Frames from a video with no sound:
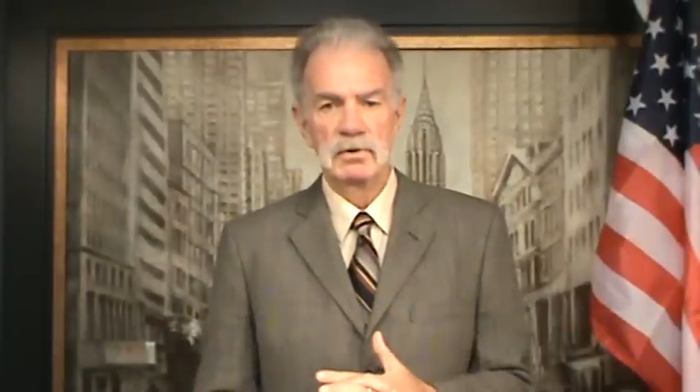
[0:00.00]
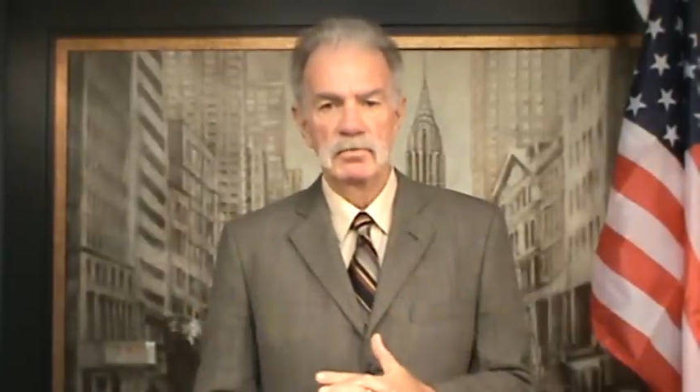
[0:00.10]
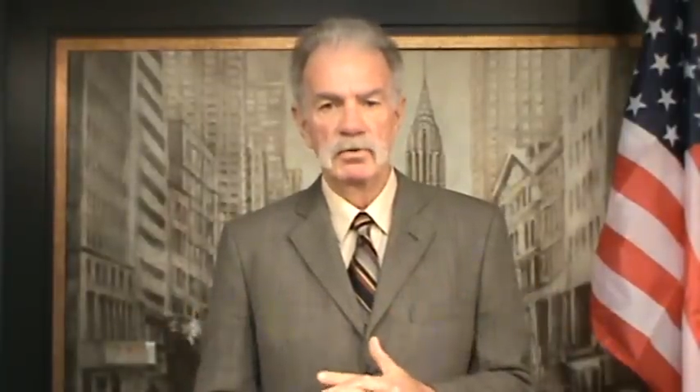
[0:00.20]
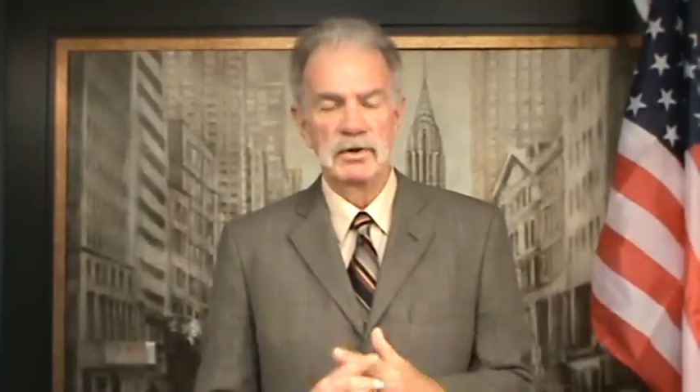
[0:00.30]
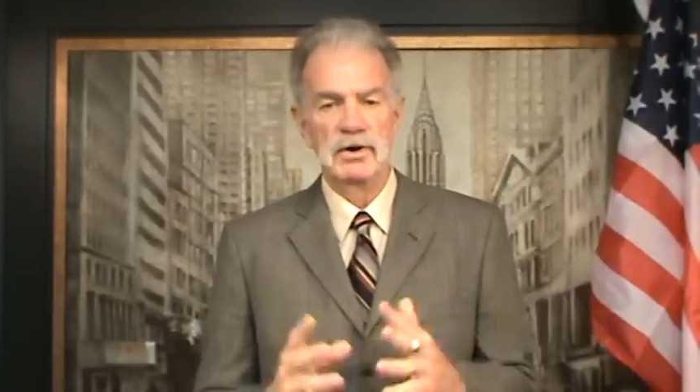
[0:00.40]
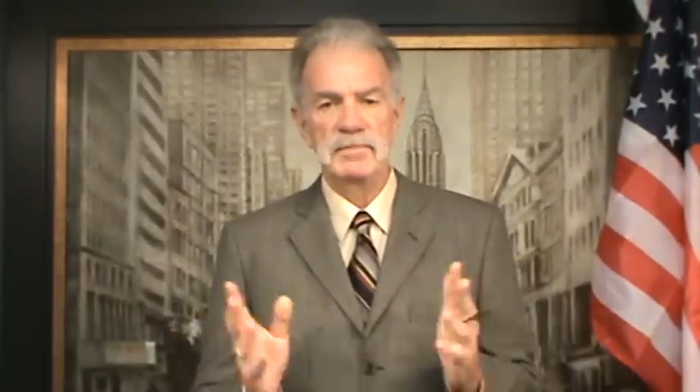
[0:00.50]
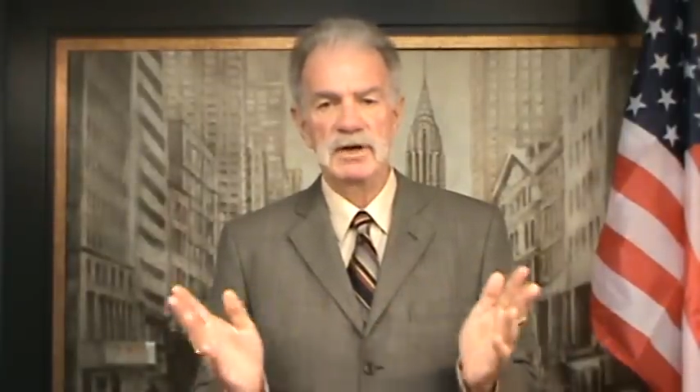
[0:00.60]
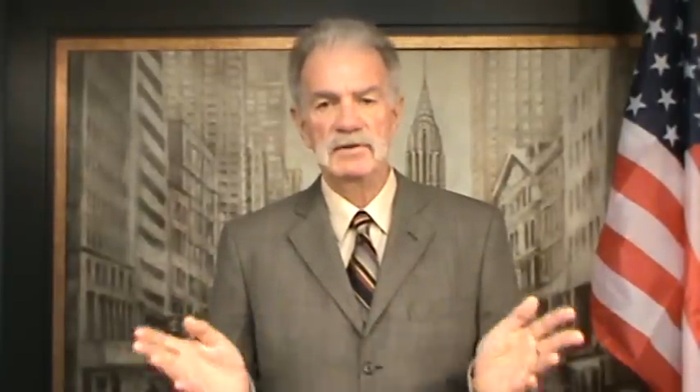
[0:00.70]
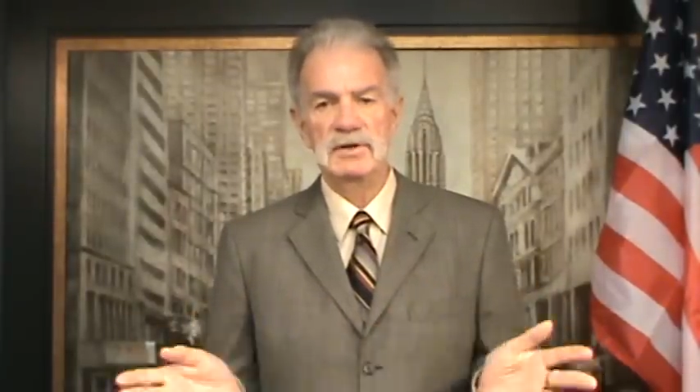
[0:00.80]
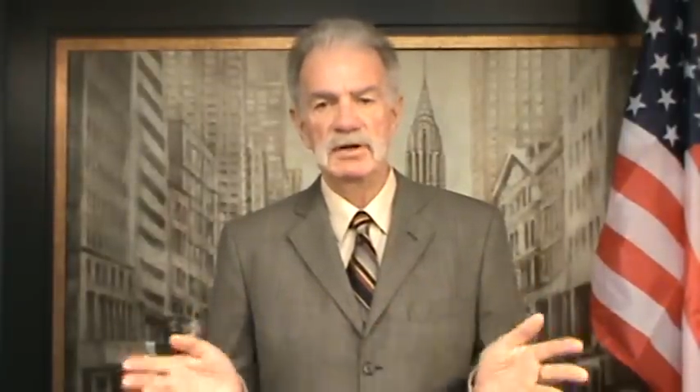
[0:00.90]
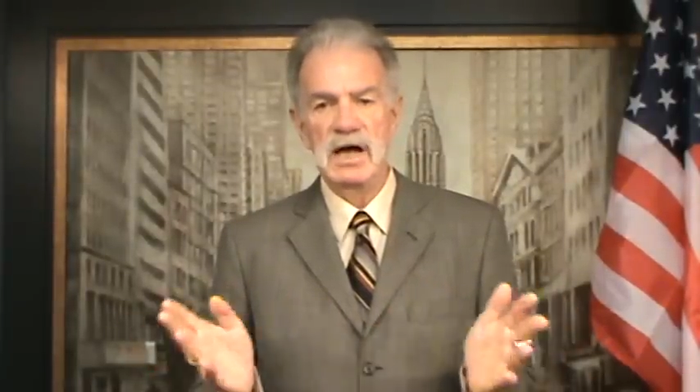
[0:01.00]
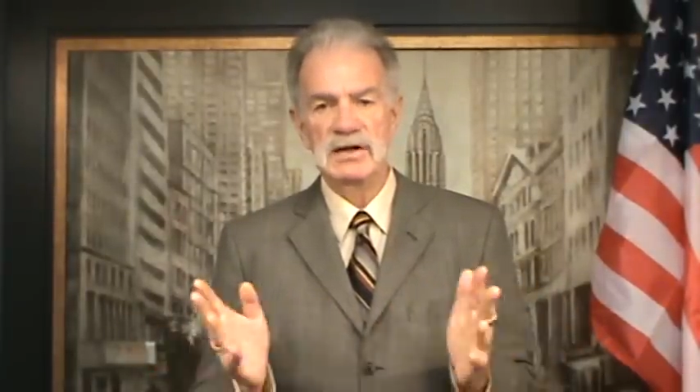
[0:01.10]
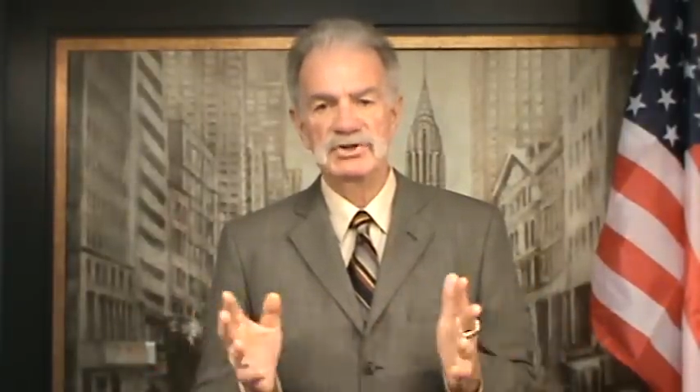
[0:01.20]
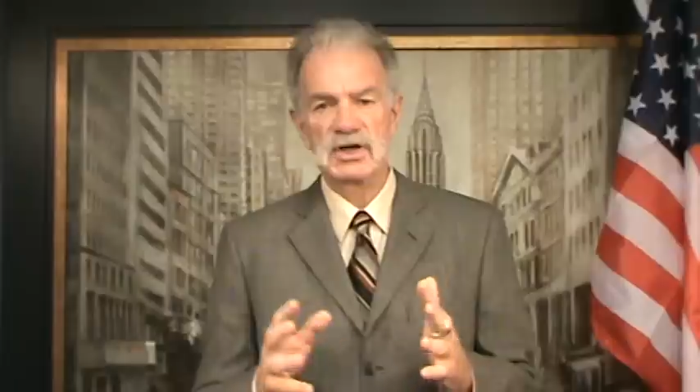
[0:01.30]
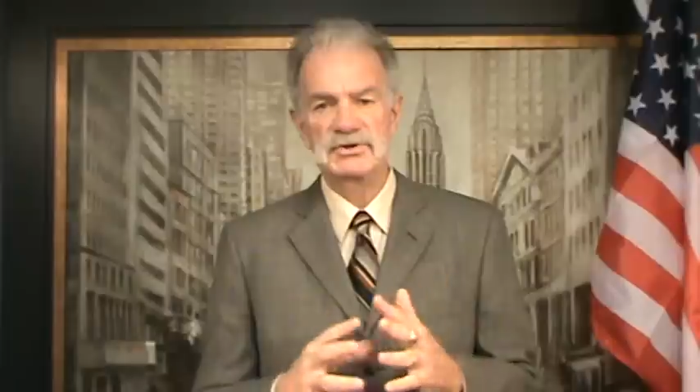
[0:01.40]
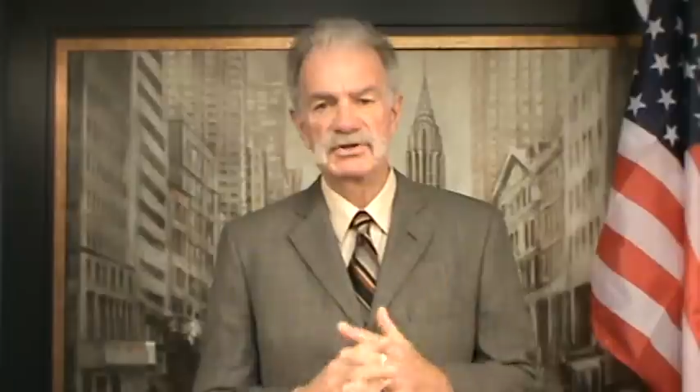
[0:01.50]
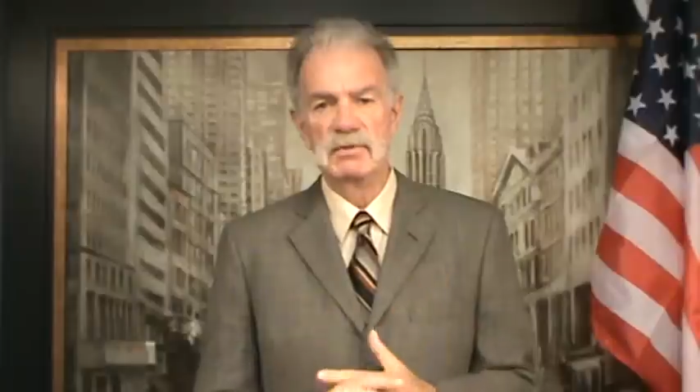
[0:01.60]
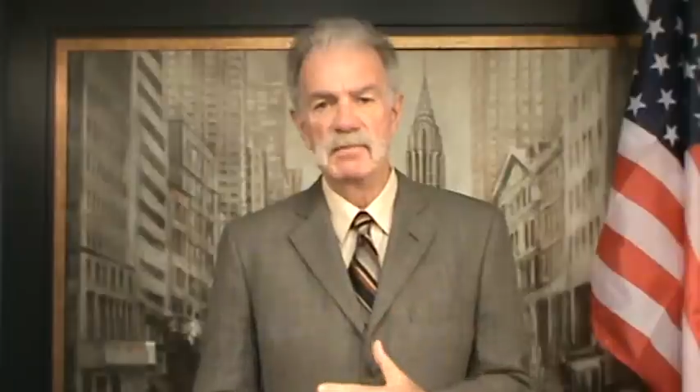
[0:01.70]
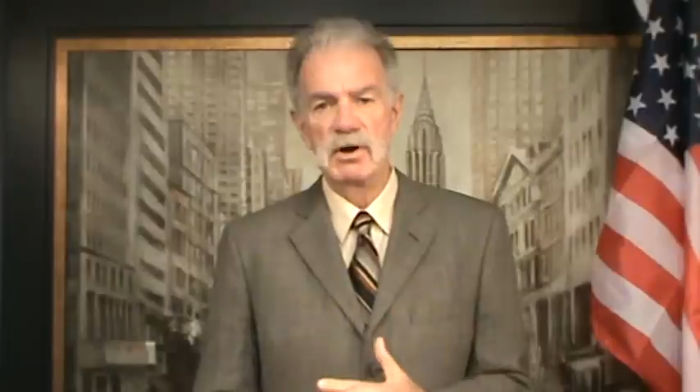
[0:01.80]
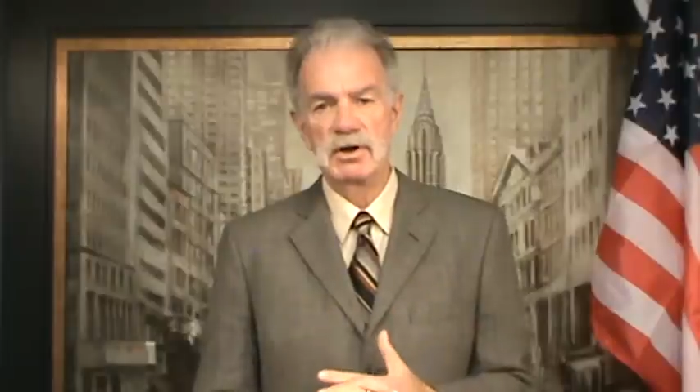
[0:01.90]
whether it be in the United States of
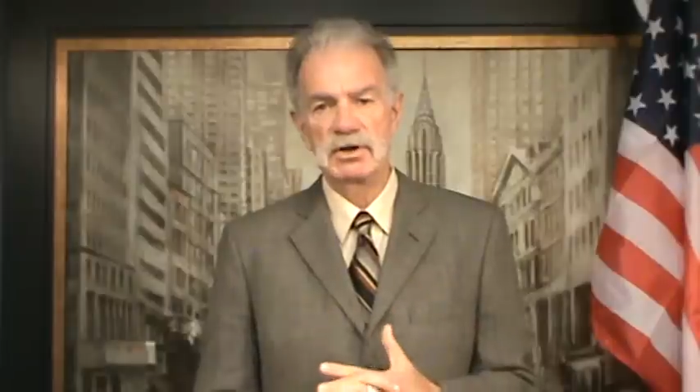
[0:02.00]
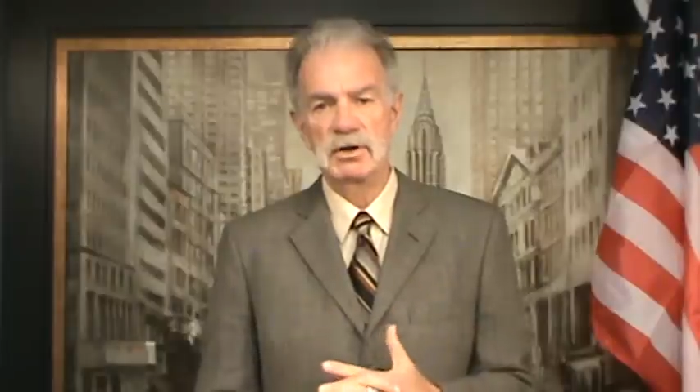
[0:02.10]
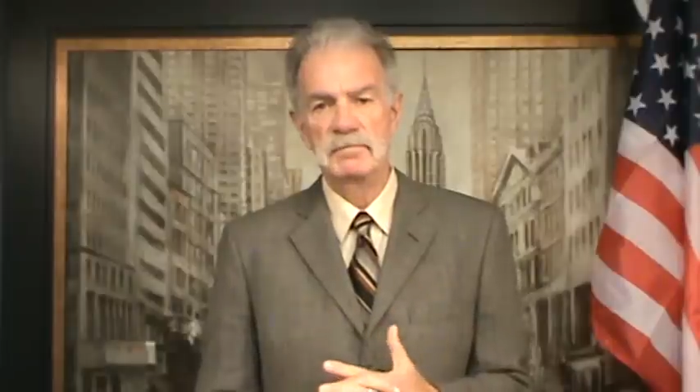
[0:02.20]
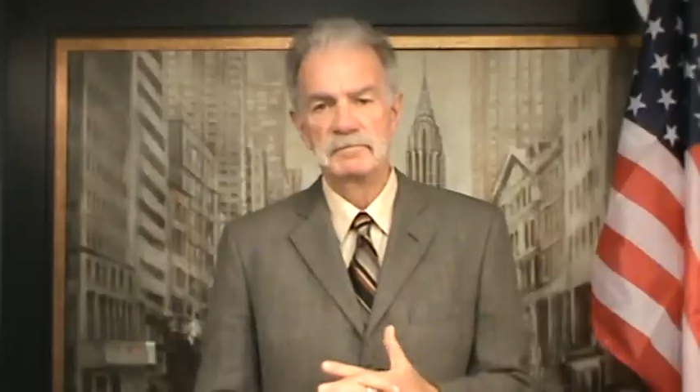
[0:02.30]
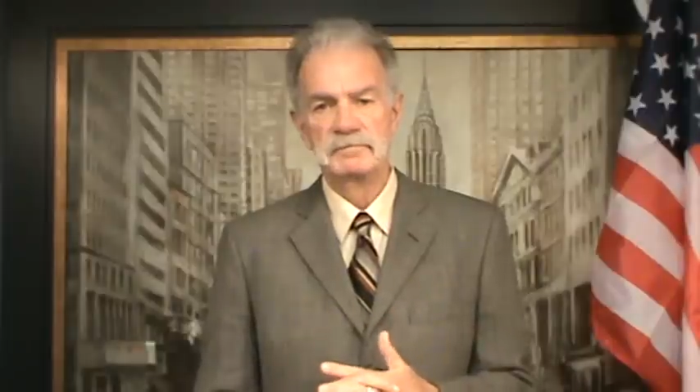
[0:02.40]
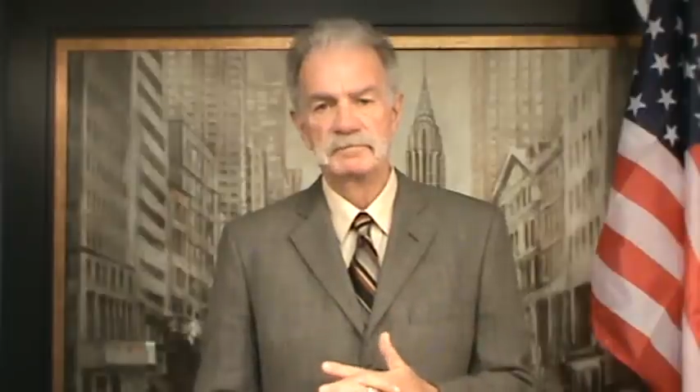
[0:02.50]
America,